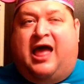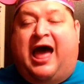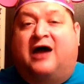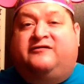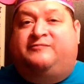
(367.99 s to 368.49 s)

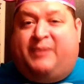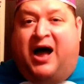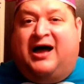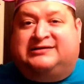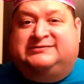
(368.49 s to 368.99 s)

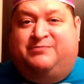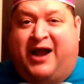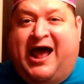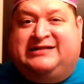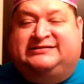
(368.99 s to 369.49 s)
out-of-box
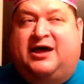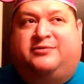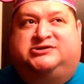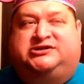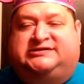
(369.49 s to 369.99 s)
Bratz that
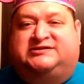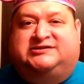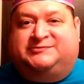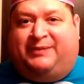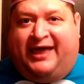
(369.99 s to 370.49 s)
were just
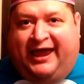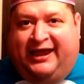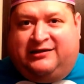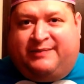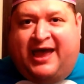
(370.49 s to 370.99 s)

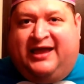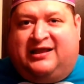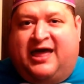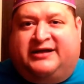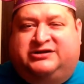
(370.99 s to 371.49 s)
displayed by a
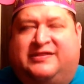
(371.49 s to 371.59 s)
collector.